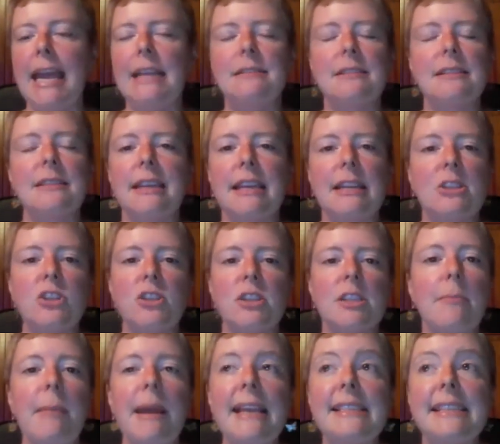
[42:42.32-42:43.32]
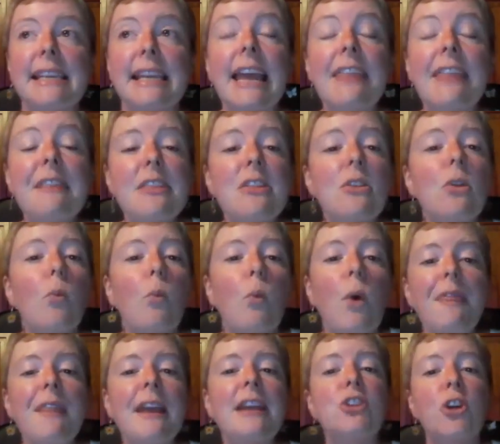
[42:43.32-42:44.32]
it's it's just amazing. And then
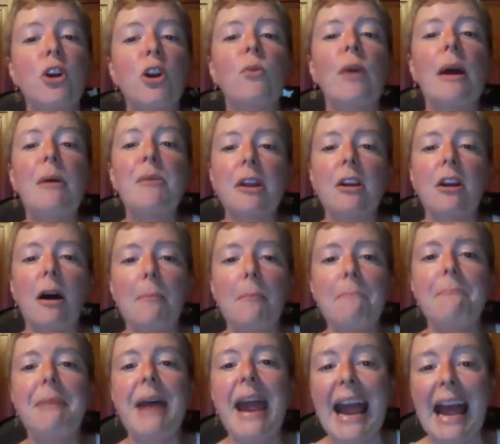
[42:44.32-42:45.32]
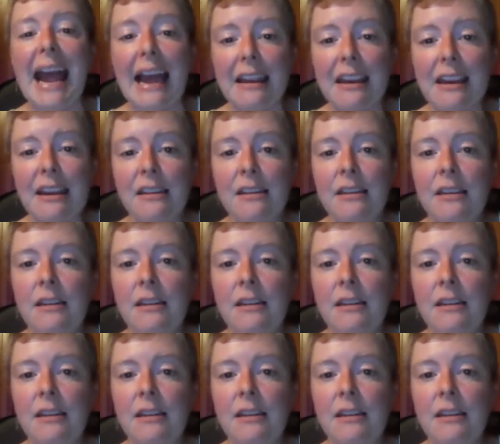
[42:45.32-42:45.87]
when they turn around and come back,